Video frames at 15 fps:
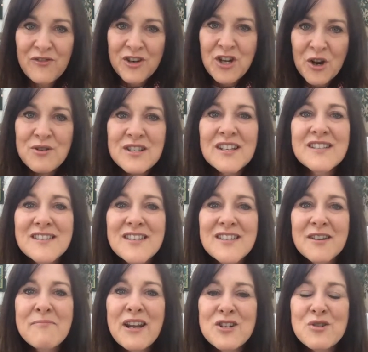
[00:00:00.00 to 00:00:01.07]

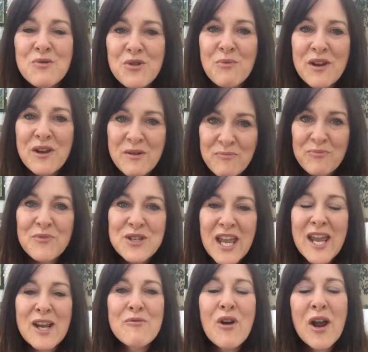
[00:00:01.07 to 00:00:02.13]
to make sure that we're
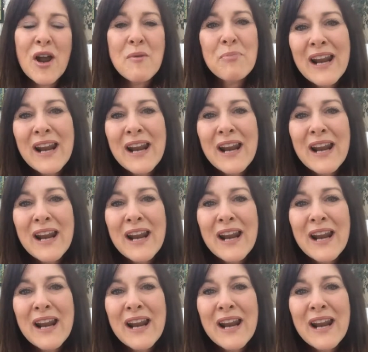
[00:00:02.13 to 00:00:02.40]
getting right.